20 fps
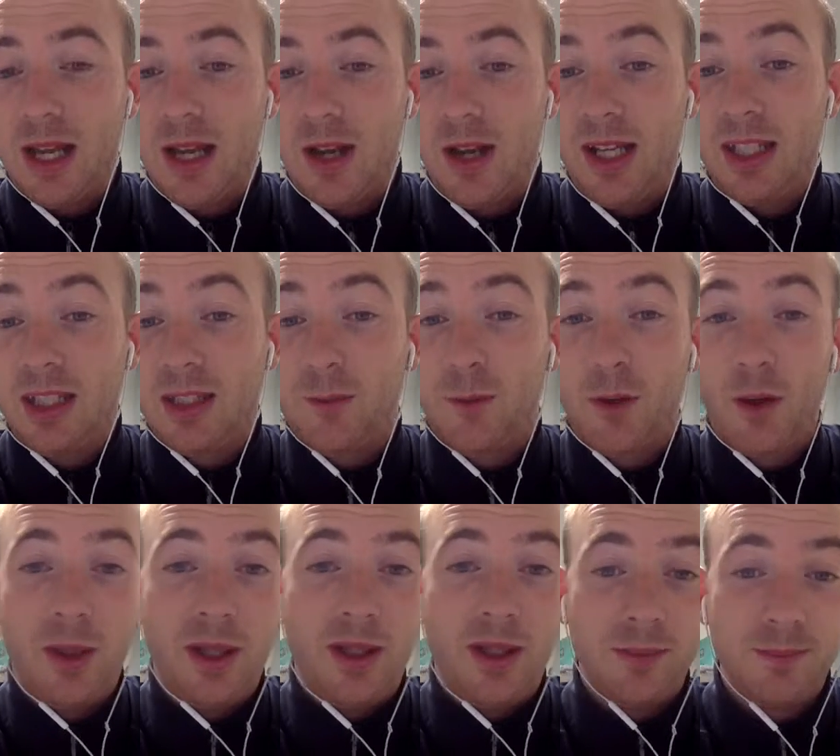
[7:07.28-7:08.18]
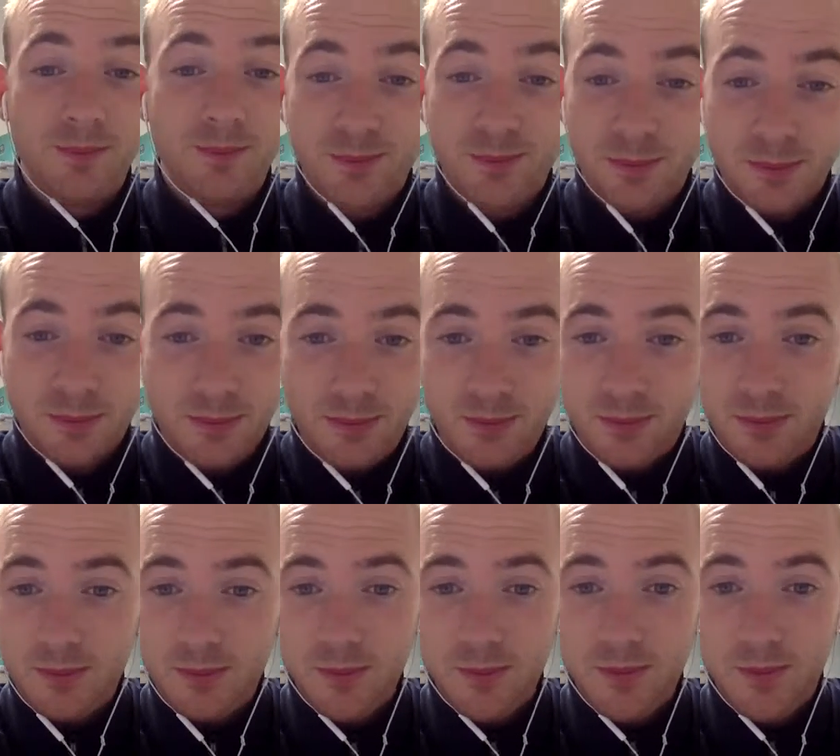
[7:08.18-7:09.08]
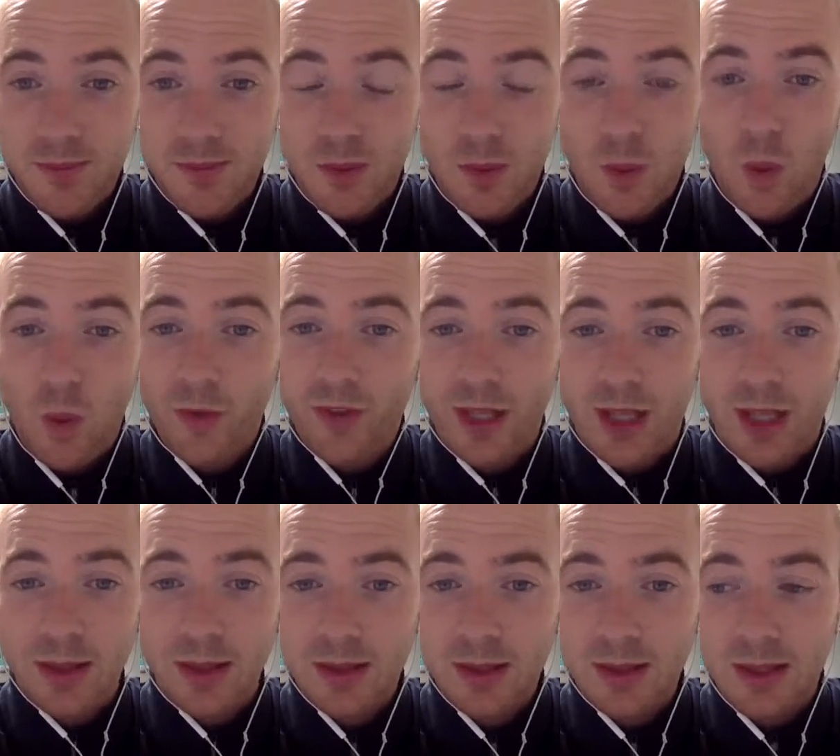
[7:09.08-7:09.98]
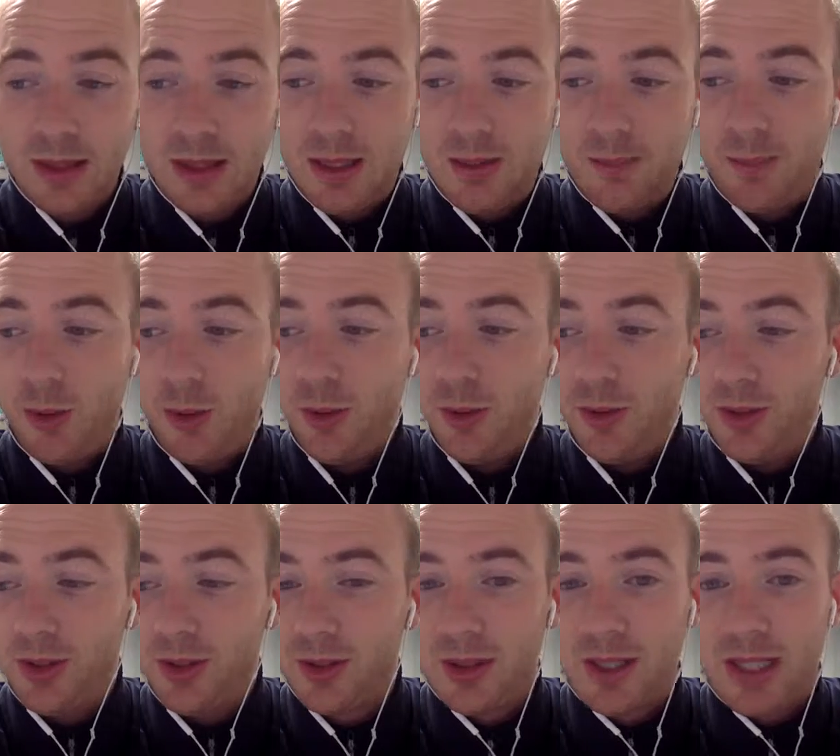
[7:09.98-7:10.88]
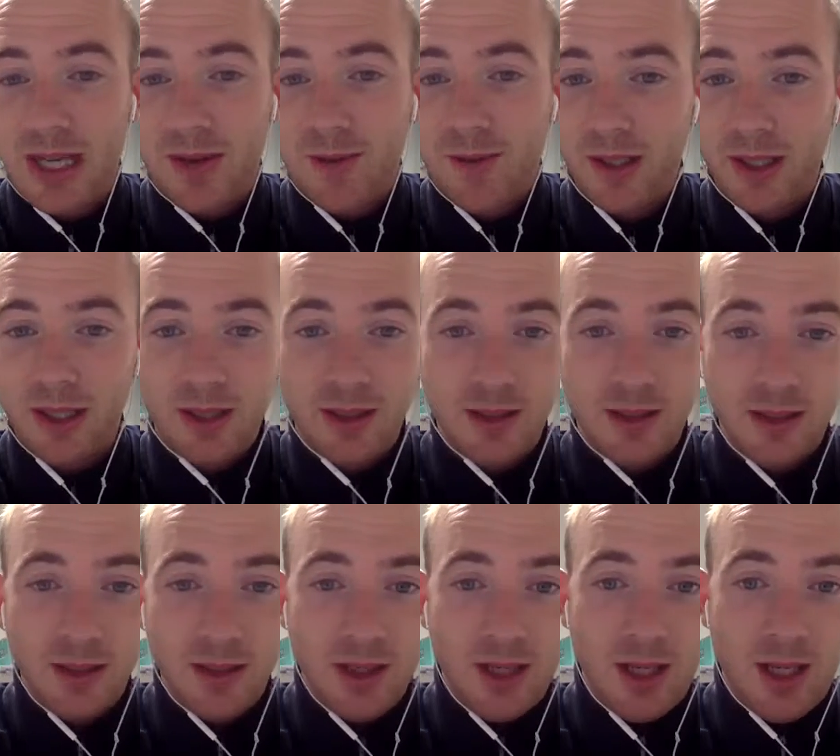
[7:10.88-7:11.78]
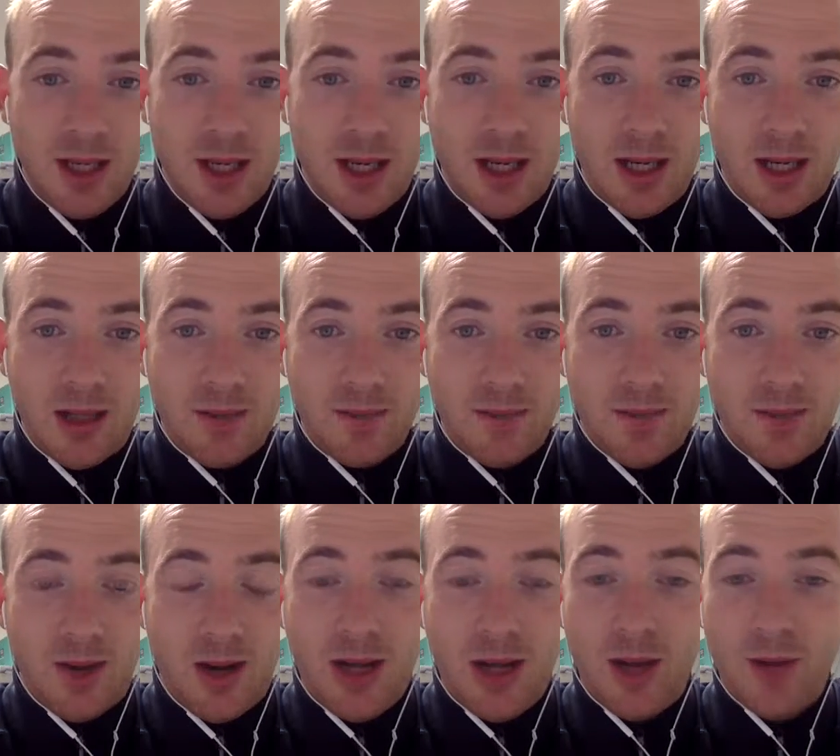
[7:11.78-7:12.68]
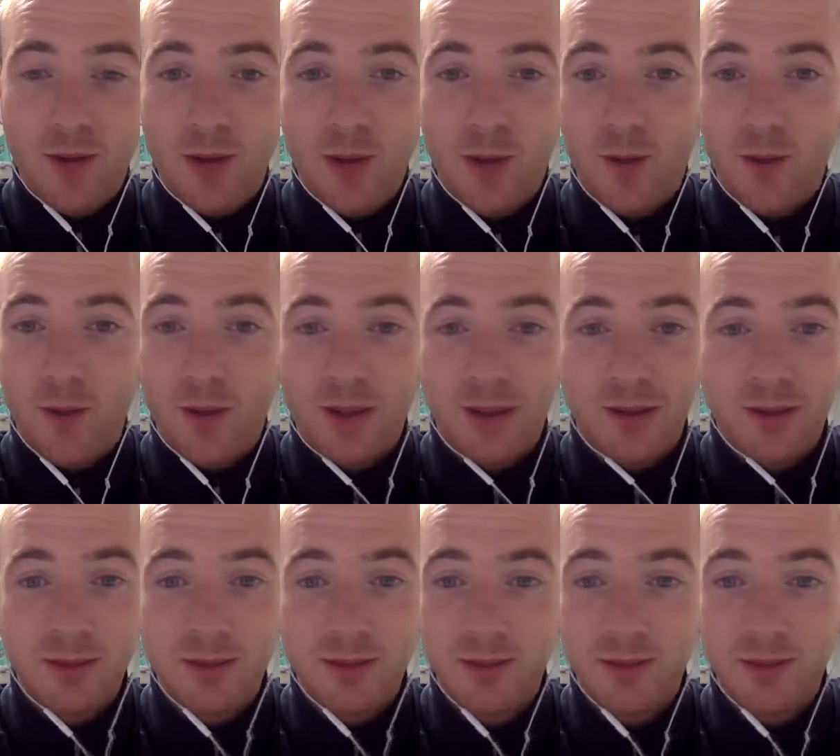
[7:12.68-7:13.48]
is fluid, water, booze, caffeine. I love coffee.